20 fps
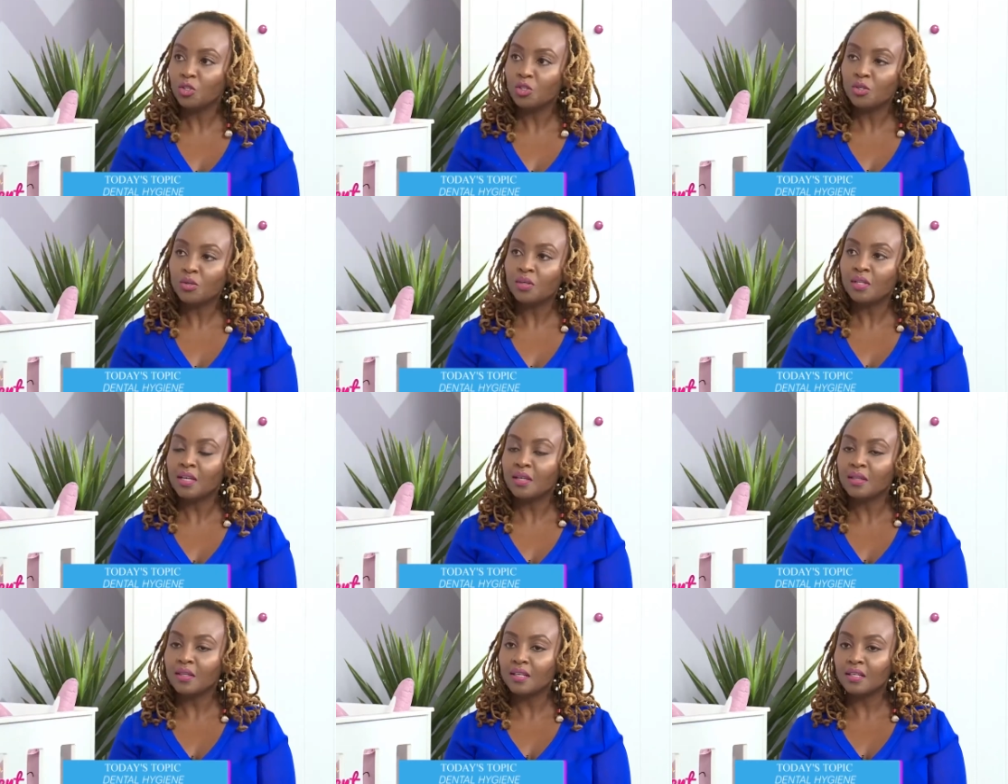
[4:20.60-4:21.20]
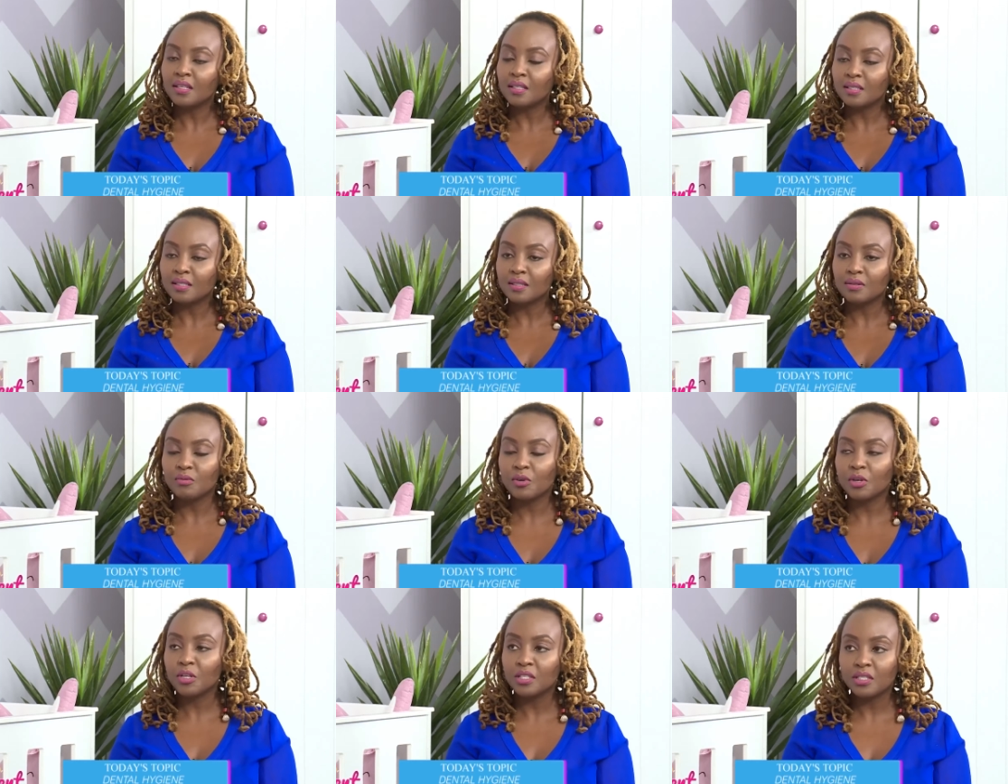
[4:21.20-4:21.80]
So usually I think
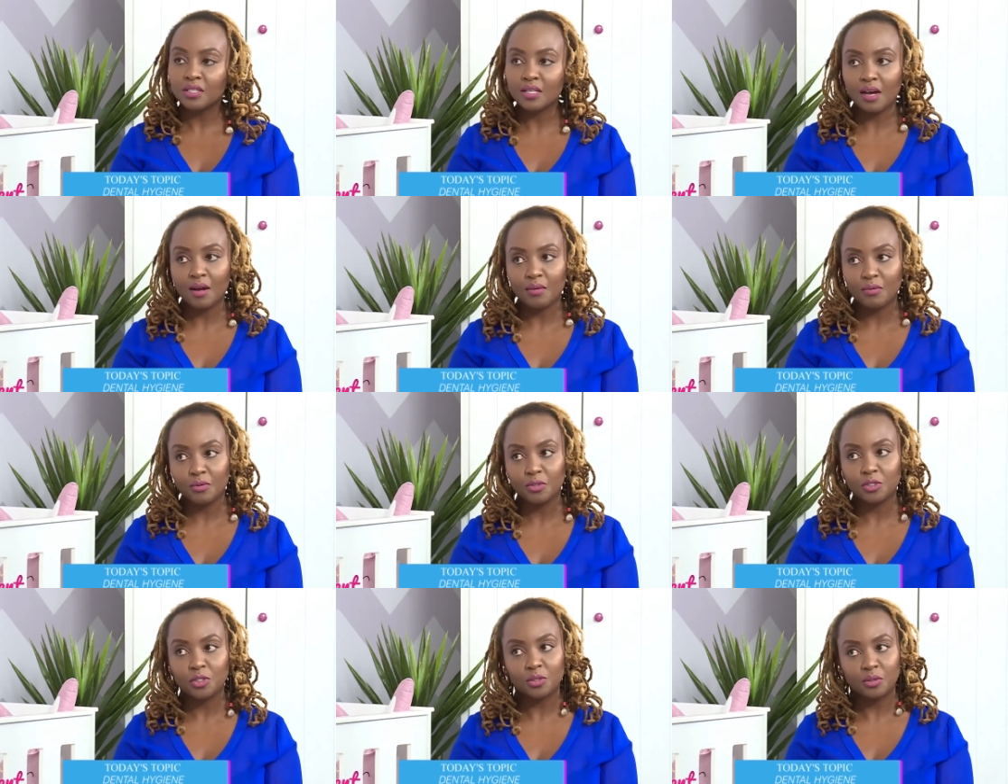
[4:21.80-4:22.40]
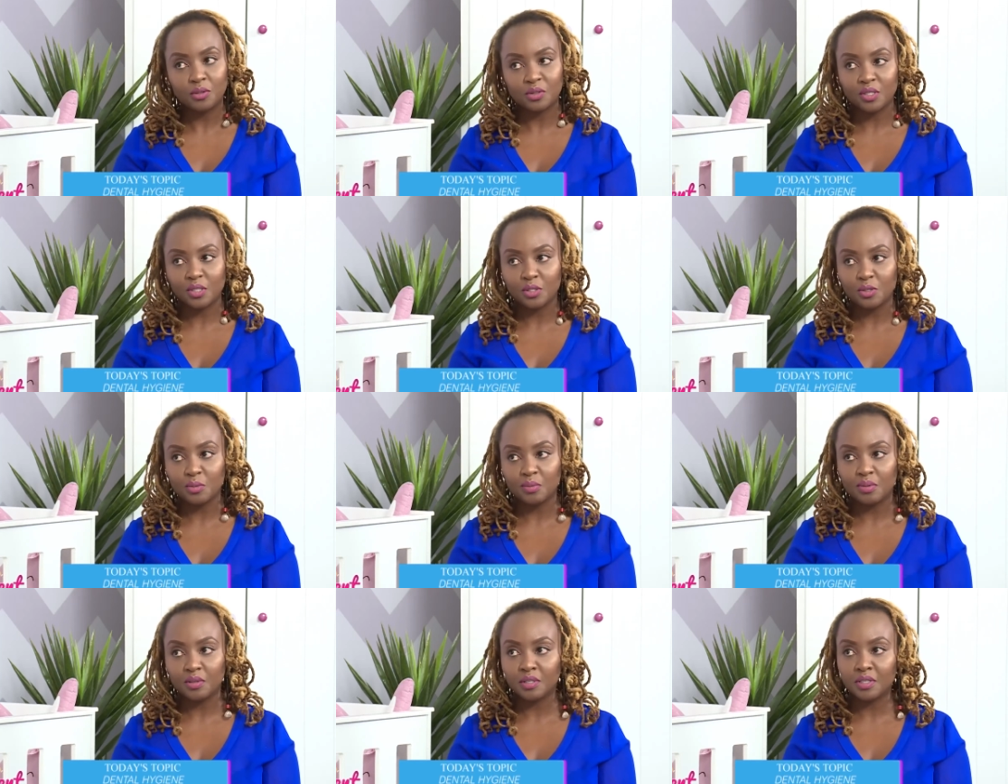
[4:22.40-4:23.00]
it's very tough for
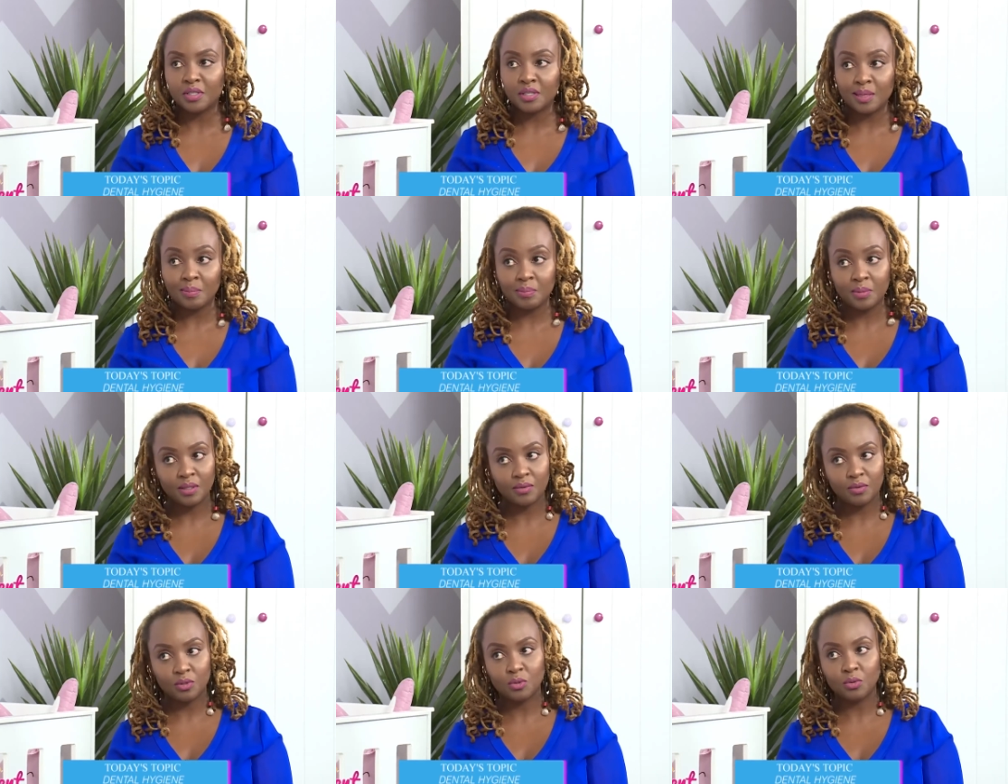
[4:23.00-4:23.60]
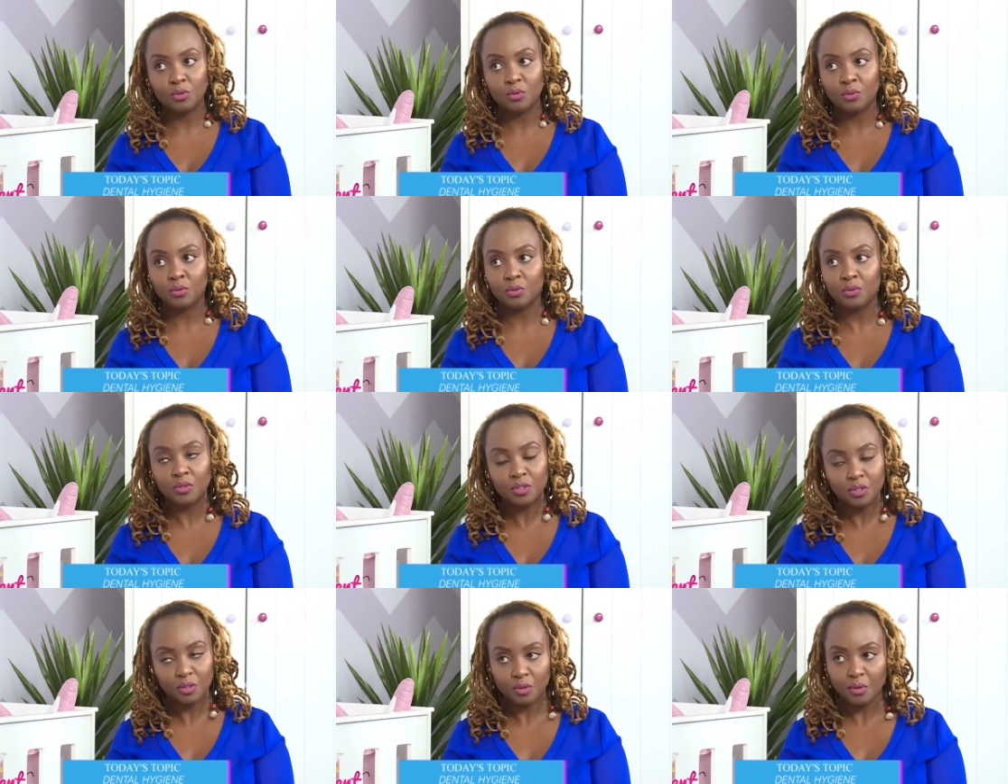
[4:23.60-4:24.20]
children to be receptive
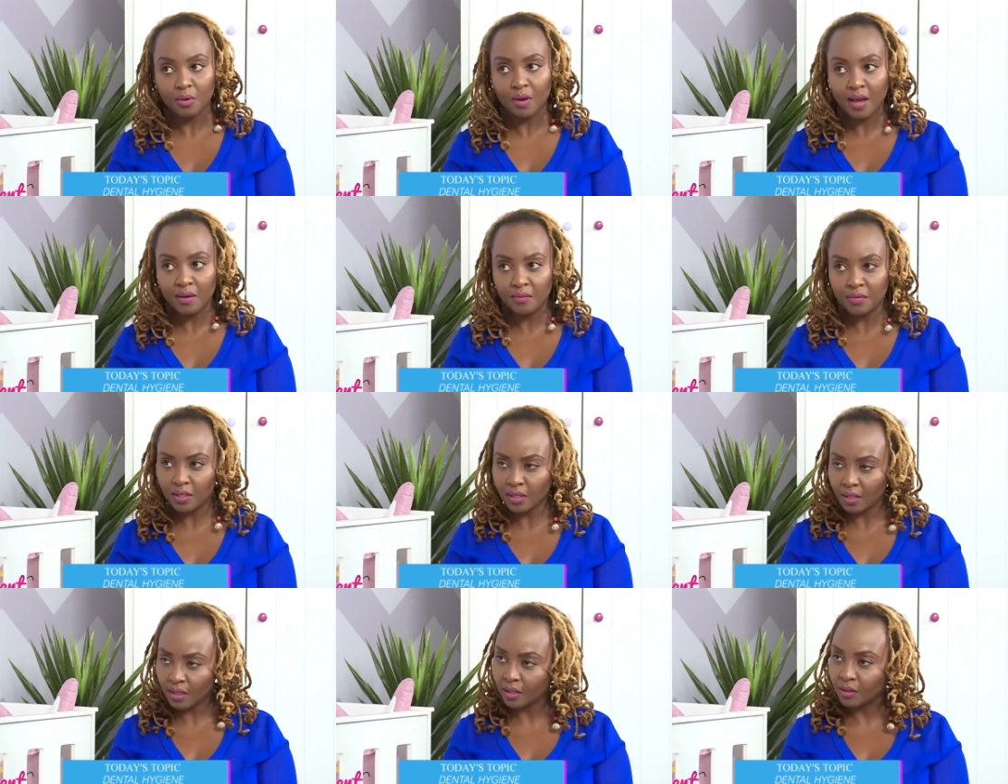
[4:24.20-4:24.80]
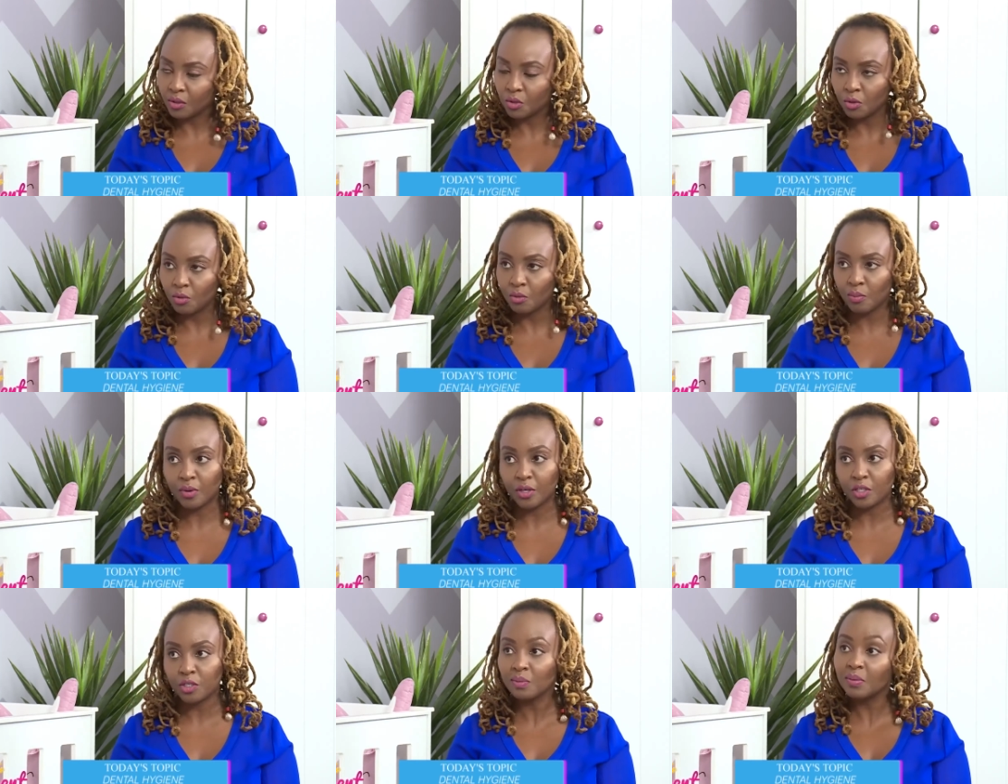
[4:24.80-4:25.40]
to, you know, having a
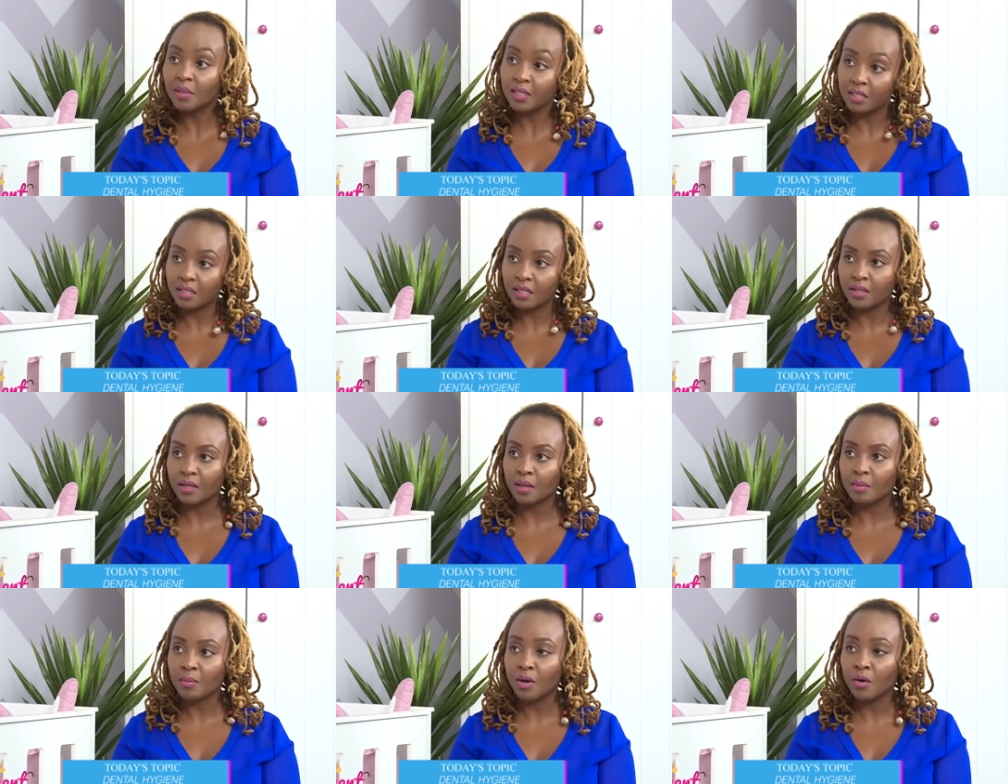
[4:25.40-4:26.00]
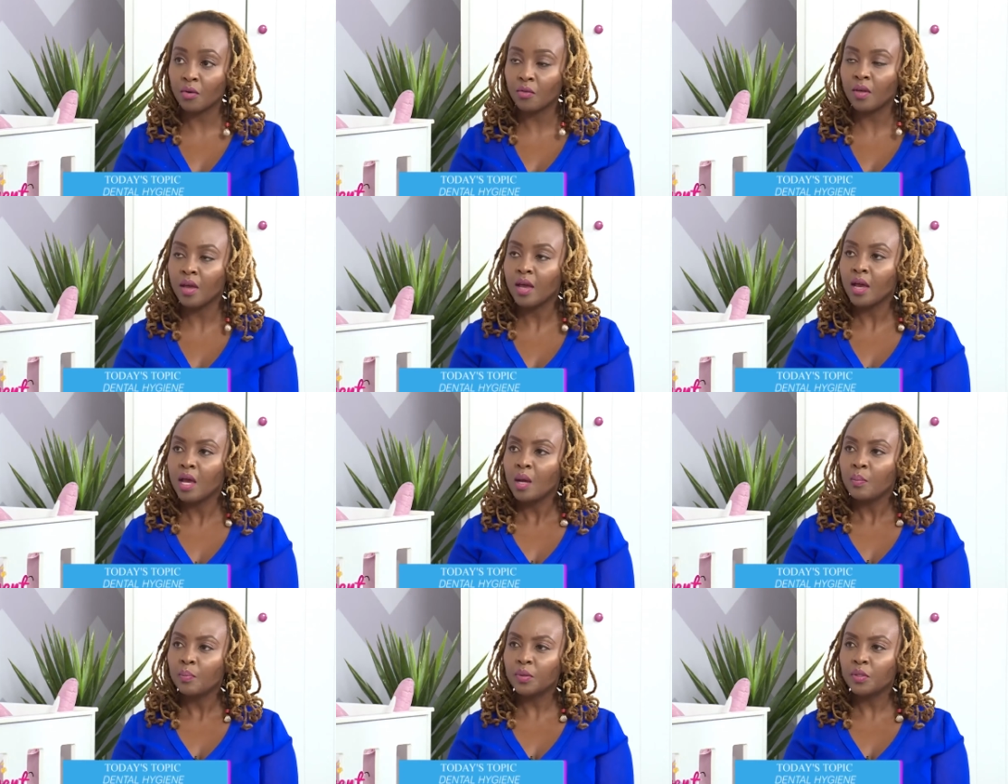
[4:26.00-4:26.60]
toothbrush placed in their
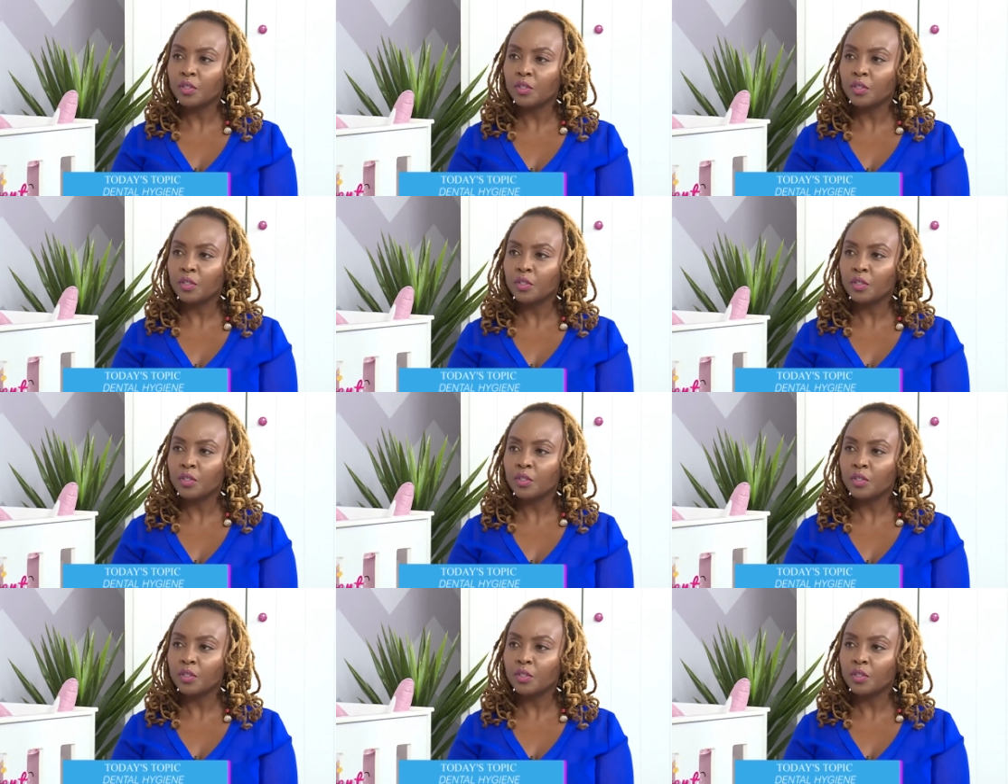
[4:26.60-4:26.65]
mouth.